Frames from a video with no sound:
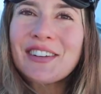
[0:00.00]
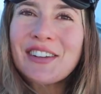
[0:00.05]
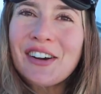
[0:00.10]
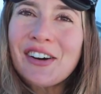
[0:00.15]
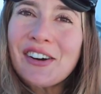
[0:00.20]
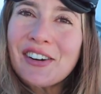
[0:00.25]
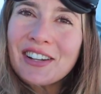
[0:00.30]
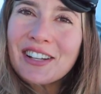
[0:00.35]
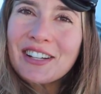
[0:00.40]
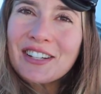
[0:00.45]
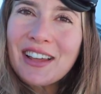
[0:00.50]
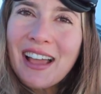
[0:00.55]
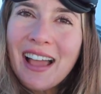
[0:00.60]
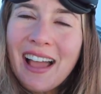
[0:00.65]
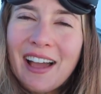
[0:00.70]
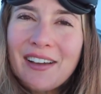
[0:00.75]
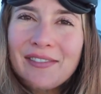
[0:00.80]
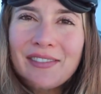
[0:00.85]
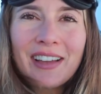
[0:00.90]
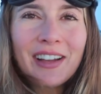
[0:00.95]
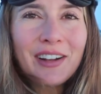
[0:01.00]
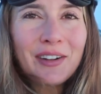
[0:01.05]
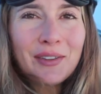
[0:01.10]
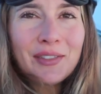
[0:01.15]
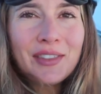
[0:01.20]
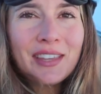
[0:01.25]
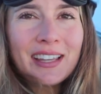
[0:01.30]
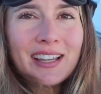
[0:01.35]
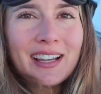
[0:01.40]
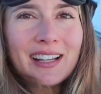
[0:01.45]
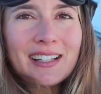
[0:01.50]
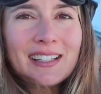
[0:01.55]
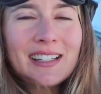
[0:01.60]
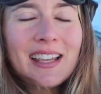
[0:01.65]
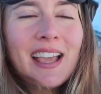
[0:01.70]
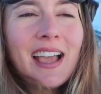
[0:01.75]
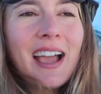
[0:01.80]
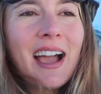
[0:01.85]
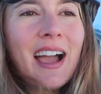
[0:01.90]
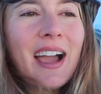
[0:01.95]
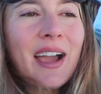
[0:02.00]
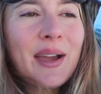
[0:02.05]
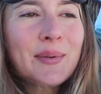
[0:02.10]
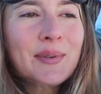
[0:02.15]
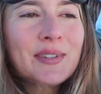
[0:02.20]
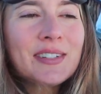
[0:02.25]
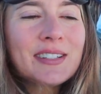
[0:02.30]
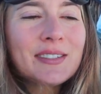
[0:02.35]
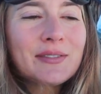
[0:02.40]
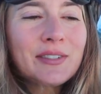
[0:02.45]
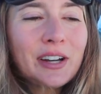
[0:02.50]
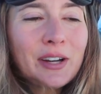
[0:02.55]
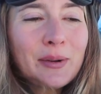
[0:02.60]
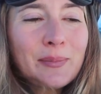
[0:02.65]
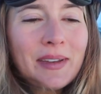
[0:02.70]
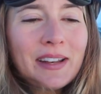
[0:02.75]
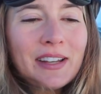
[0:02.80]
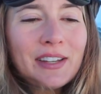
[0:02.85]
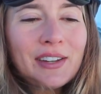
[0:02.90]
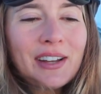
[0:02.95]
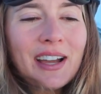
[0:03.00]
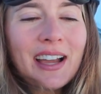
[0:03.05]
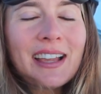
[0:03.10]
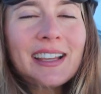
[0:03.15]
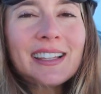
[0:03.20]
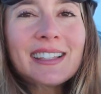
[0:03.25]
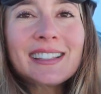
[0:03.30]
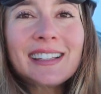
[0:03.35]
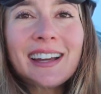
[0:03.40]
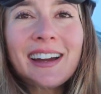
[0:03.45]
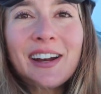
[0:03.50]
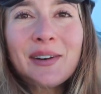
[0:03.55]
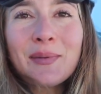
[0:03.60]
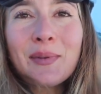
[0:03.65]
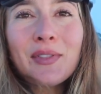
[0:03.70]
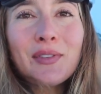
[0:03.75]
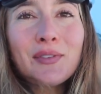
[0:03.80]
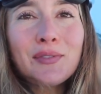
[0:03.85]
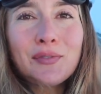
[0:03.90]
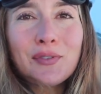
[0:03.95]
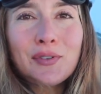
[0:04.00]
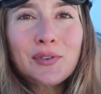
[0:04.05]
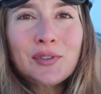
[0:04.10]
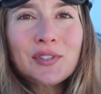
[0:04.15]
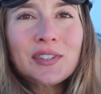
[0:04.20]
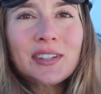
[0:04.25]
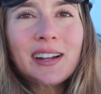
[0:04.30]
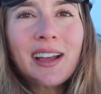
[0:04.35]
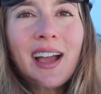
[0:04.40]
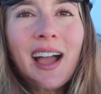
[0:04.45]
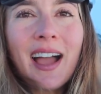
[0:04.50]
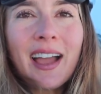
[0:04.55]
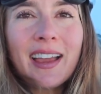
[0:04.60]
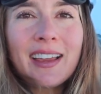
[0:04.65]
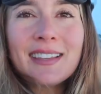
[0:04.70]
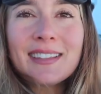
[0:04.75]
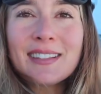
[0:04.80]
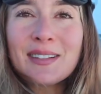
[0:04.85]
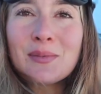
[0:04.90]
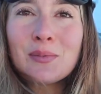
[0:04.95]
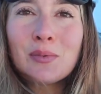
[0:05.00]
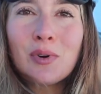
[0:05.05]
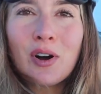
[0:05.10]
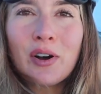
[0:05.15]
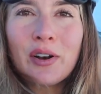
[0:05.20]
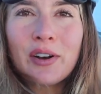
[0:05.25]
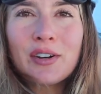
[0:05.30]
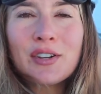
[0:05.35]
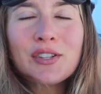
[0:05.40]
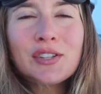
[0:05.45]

in order to have a healthy gut, I would recommend you guys start with the foods that are highest in water.